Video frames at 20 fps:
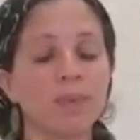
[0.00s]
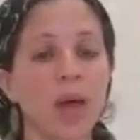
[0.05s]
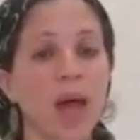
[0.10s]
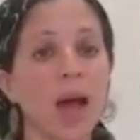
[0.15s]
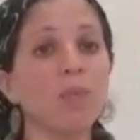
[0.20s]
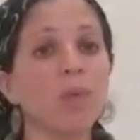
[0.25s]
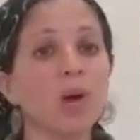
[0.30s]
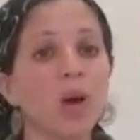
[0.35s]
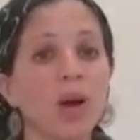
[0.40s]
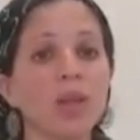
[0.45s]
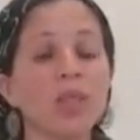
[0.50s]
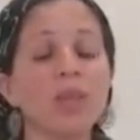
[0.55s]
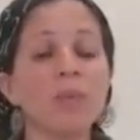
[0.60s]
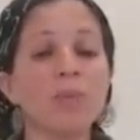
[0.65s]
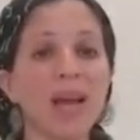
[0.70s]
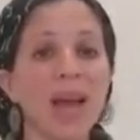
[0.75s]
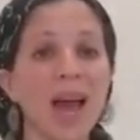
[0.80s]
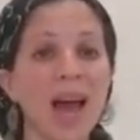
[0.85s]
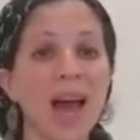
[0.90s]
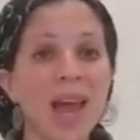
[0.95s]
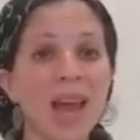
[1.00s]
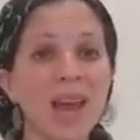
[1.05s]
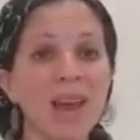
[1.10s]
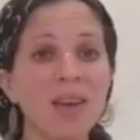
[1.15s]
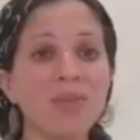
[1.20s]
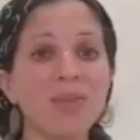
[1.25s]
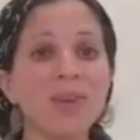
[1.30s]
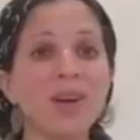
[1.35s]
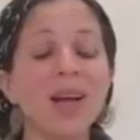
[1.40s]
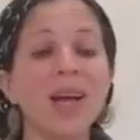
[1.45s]
I'm going to
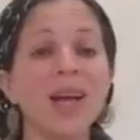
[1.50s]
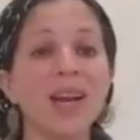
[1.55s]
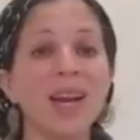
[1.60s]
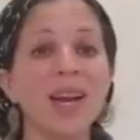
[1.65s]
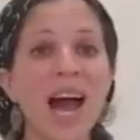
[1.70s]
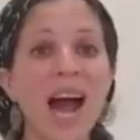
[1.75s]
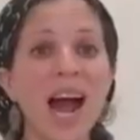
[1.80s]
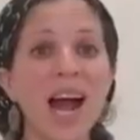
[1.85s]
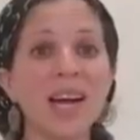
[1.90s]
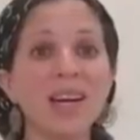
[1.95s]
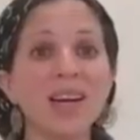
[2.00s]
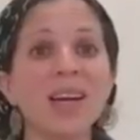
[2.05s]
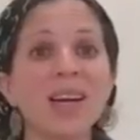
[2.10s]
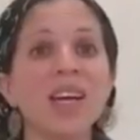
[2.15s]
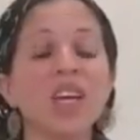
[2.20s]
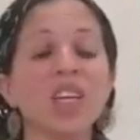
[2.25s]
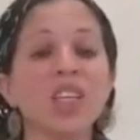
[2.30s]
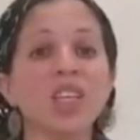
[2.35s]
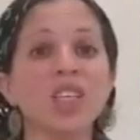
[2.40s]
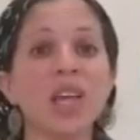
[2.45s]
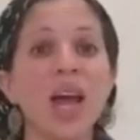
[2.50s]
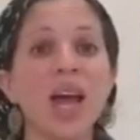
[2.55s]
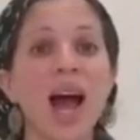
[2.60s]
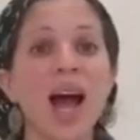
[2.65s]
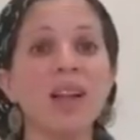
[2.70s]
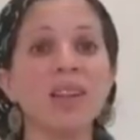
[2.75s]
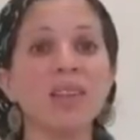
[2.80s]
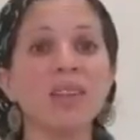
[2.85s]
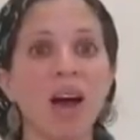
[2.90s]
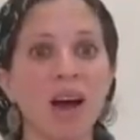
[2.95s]
behave like a
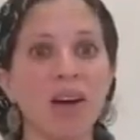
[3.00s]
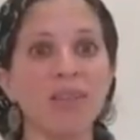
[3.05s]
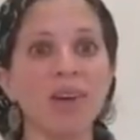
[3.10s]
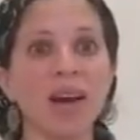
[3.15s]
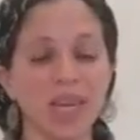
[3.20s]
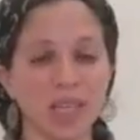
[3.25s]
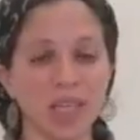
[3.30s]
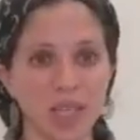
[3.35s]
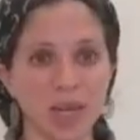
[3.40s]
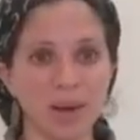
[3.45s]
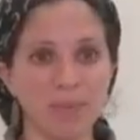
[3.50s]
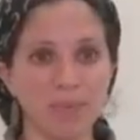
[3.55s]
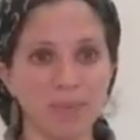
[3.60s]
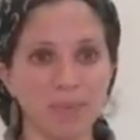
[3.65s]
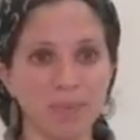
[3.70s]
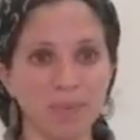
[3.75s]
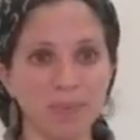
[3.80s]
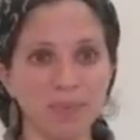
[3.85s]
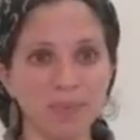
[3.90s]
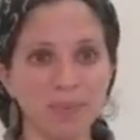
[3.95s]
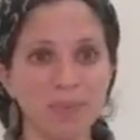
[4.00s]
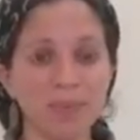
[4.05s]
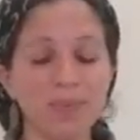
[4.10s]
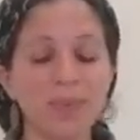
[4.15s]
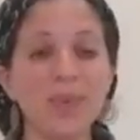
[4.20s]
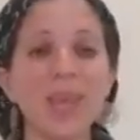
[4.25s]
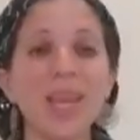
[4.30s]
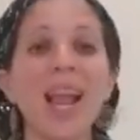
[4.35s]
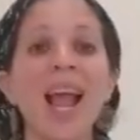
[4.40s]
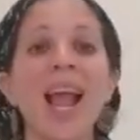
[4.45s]
child of Hashem.
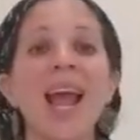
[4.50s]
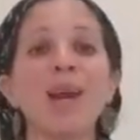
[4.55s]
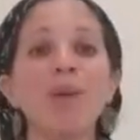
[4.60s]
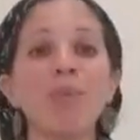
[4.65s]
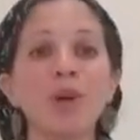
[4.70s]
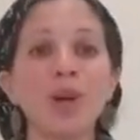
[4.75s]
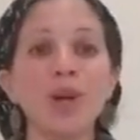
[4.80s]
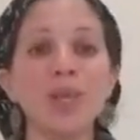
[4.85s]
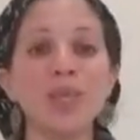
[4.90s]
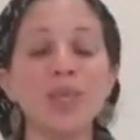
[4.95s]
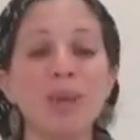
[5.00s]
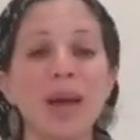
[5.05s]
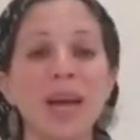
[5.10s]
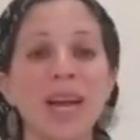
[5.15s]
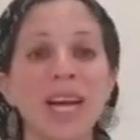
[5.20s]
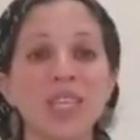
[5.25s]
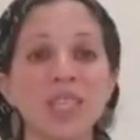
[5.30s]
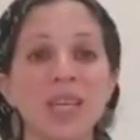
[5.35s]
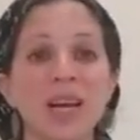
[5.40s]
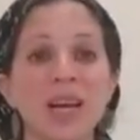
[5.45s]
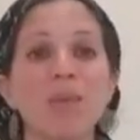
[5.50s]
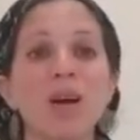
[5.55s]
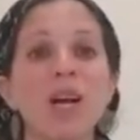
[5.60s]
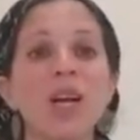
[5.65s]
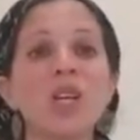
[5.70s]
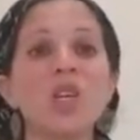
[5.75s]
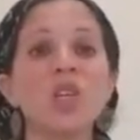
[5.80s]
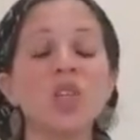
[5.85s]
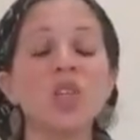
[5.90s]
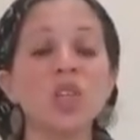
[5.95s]
And I'm going to make Hashem
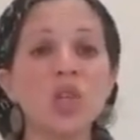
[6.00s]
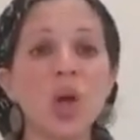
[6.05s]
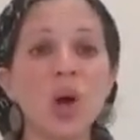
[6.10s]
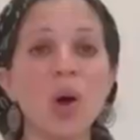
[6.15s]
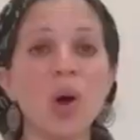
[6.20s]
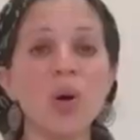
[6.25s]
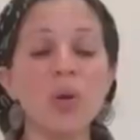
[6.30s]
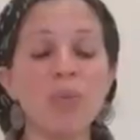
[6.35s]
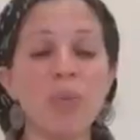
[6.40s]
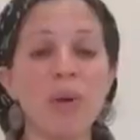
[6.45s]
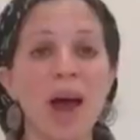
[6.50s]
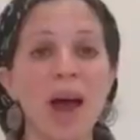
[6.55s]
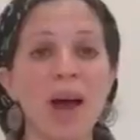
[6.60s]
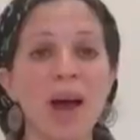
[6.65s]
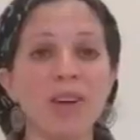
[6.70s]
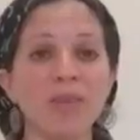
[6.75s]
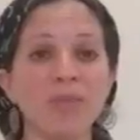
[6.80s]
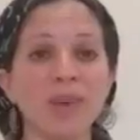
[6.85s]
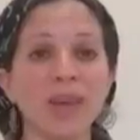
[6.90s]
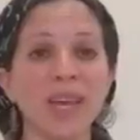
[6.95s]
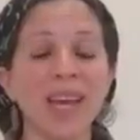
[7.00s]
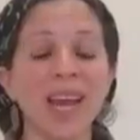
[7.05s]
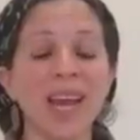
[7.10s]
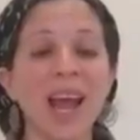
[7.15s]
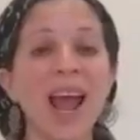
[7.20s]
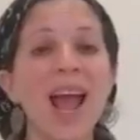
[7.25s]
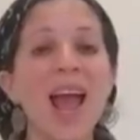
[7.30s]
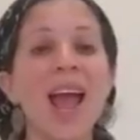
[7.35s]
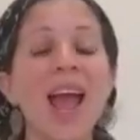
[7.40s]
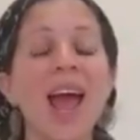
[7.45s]
so proud of me.
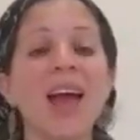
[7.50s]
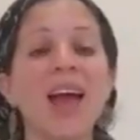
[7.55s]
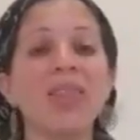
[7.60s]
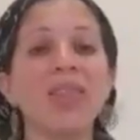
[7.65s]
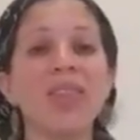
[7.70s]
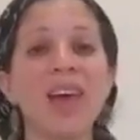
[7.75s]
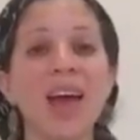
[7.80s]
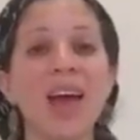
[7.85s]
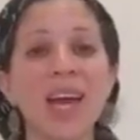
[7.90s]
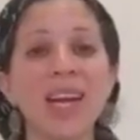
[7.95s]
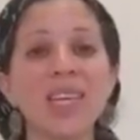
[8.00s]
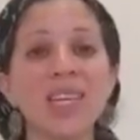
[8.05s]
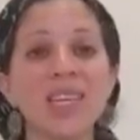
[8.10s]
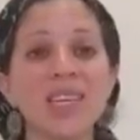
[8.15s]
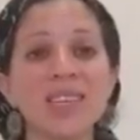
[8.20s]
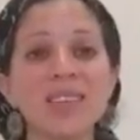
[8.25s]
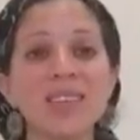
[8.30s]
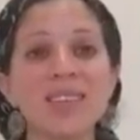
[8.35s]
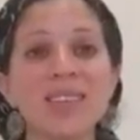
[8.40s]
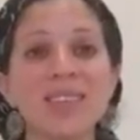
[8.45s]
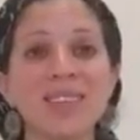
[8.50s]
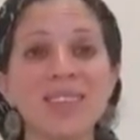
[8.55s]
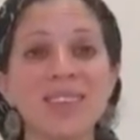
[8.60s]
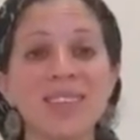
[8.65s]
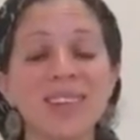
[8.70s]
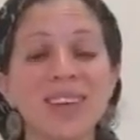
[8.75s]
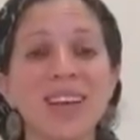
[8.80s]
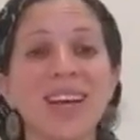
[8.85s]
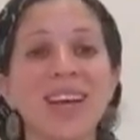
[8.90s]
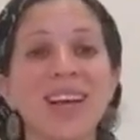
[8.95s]
And that is
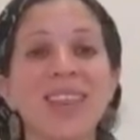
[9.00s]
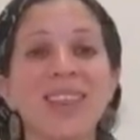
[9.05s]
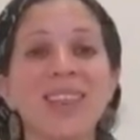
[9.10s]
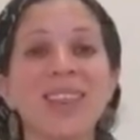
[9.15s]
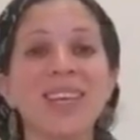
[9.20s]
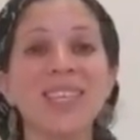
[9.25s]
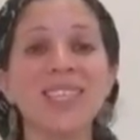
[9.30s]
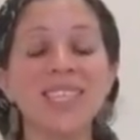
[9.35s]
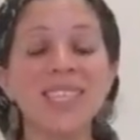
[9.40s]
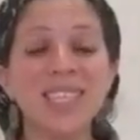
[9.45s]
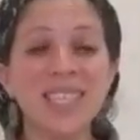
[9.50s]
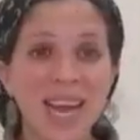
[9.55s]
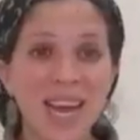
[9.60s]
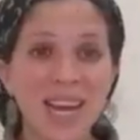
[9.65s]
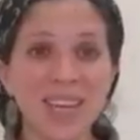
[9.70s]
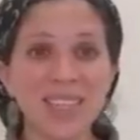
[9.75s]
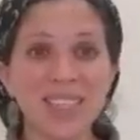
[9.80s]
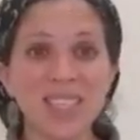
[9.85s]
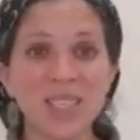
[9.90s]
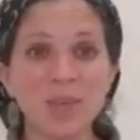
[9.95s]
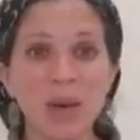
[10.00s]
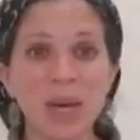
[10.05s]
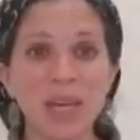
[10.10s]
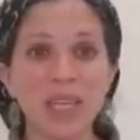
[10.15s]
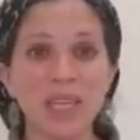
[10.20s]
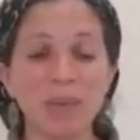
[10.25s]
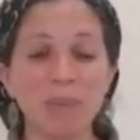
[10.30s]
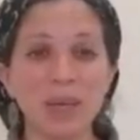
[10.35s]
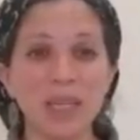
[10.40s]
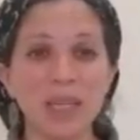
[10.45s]
the second
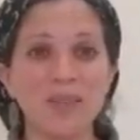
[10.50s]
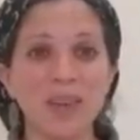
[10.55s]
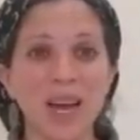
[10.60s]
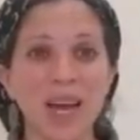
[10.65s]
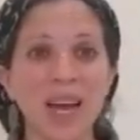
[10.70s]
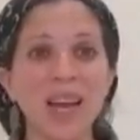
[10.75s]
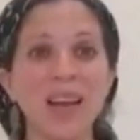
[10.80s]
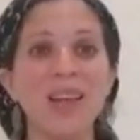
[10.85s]
special mitzvah